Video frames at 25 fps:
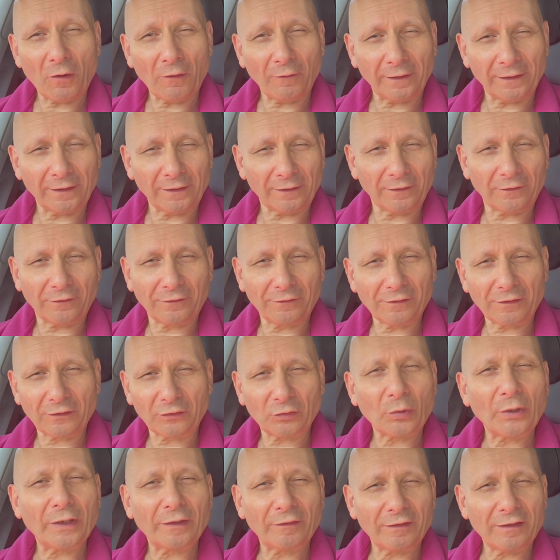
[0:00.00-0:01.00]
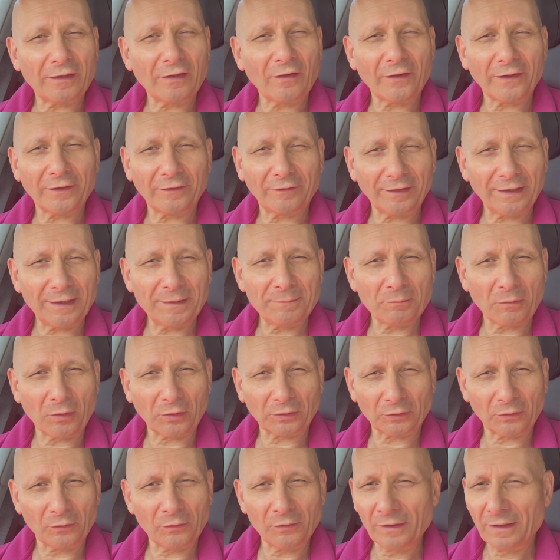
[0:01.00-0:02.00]
that this is a 2019
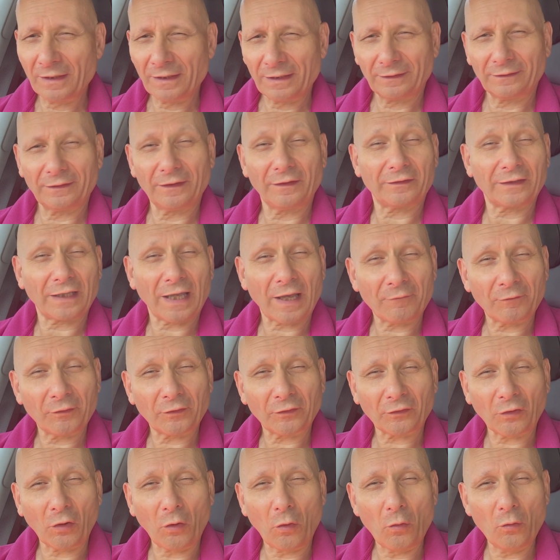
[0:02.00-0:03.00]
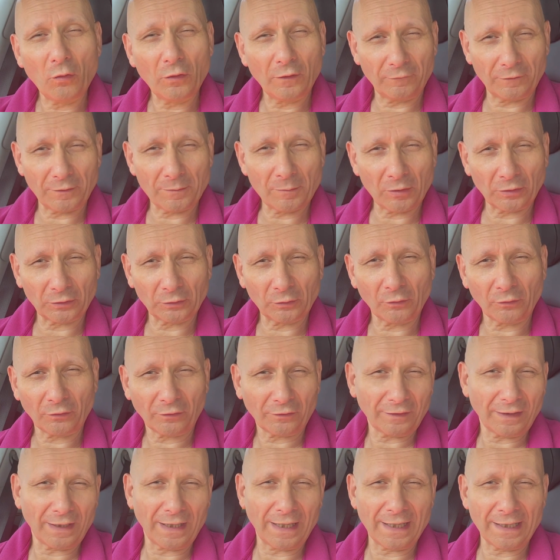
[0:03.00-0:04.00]
model. This covers all of your models,
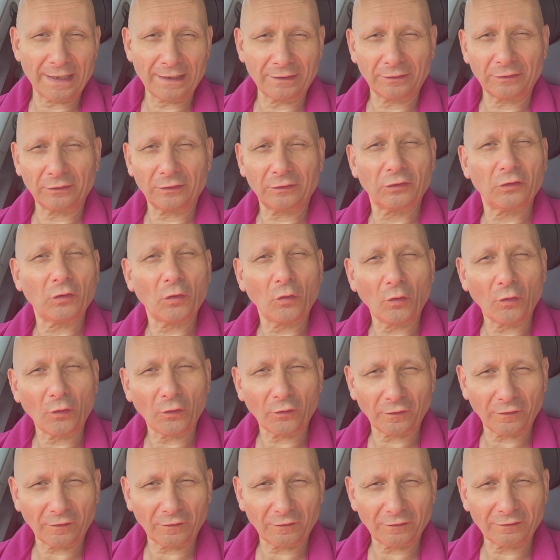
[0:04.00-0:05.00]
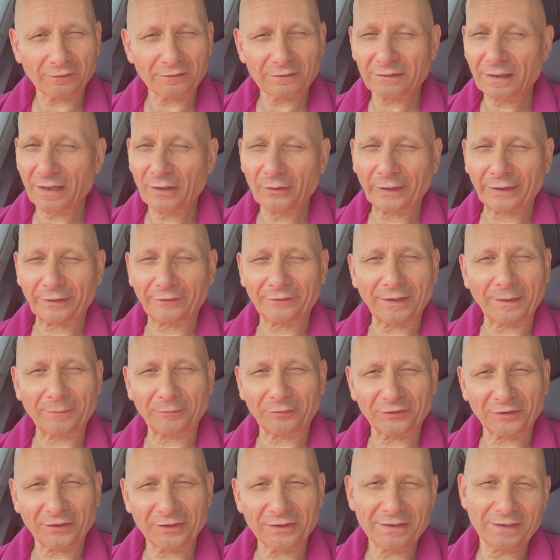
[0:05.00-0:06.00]
and yours is no
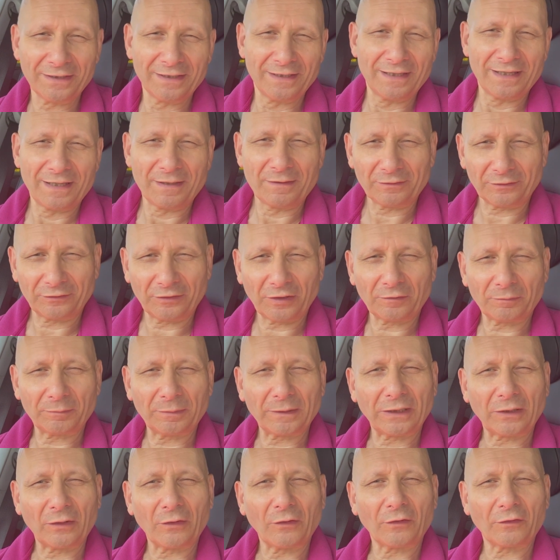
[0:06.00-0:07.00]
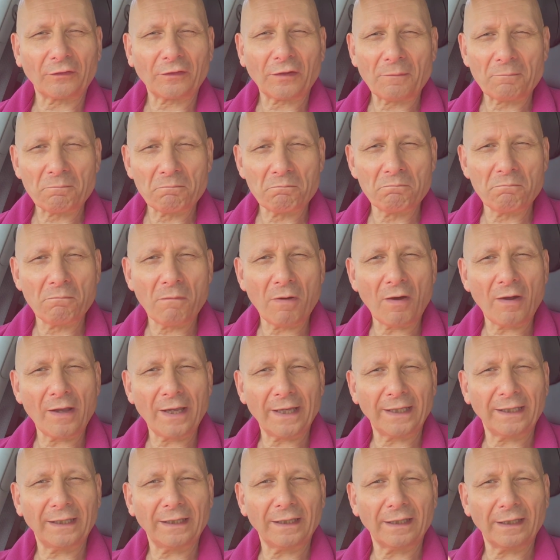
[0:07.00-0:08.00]
exception. Just because
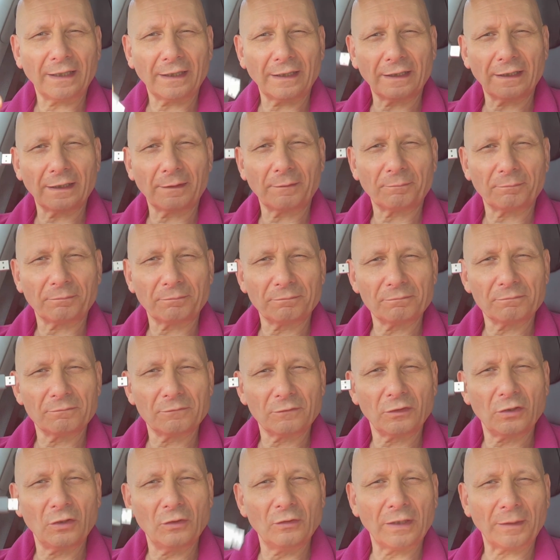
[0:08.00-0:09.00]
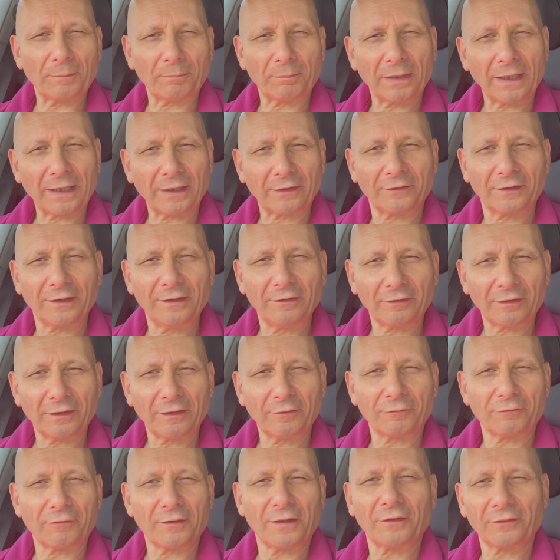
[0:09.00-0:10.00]
my unit plugs into the
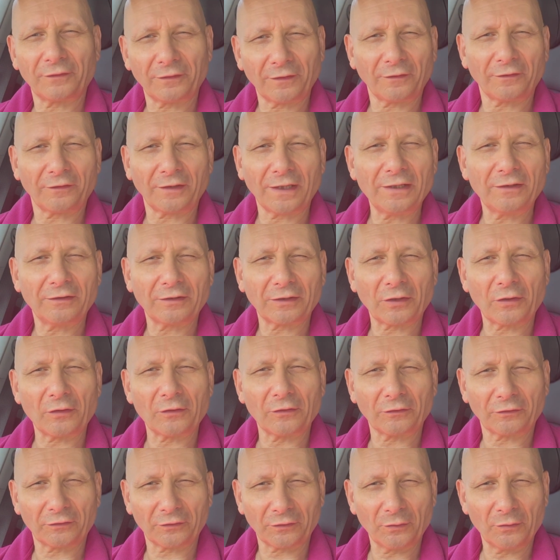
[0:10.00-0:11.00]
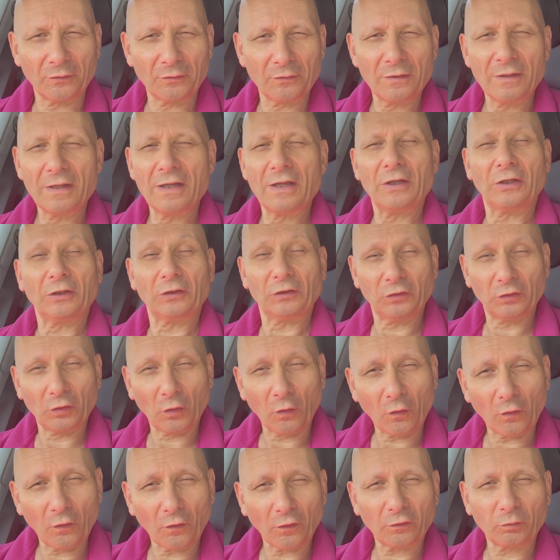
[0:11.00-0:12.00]
front of the center console,
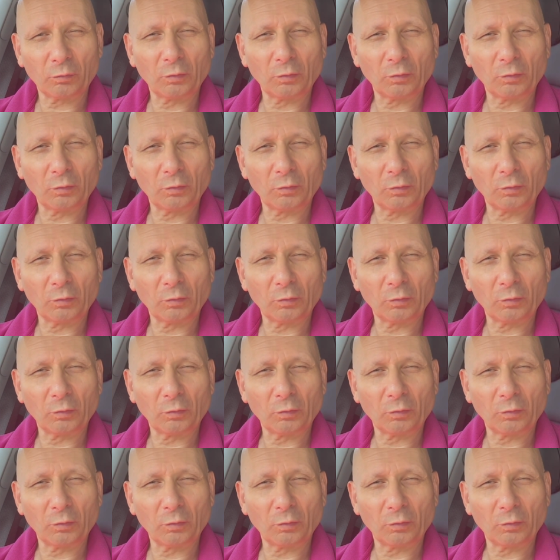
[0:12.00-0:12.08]
yours will